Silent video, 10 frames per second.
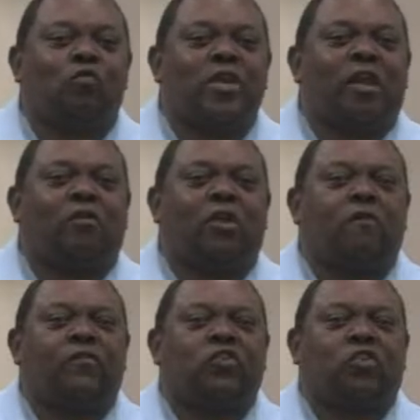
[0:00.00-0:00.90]
We don't
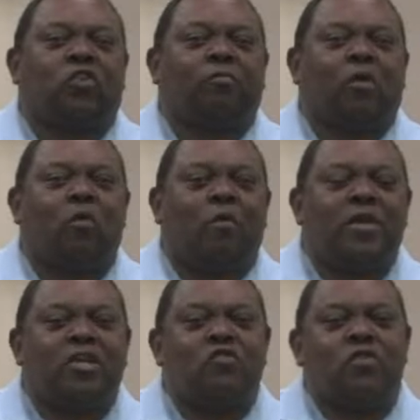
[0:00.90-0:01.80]
know for sure, but what
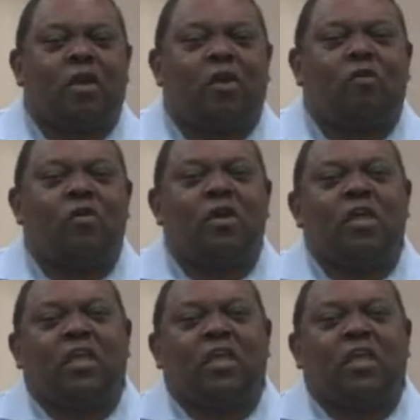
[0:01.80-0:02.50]
we do know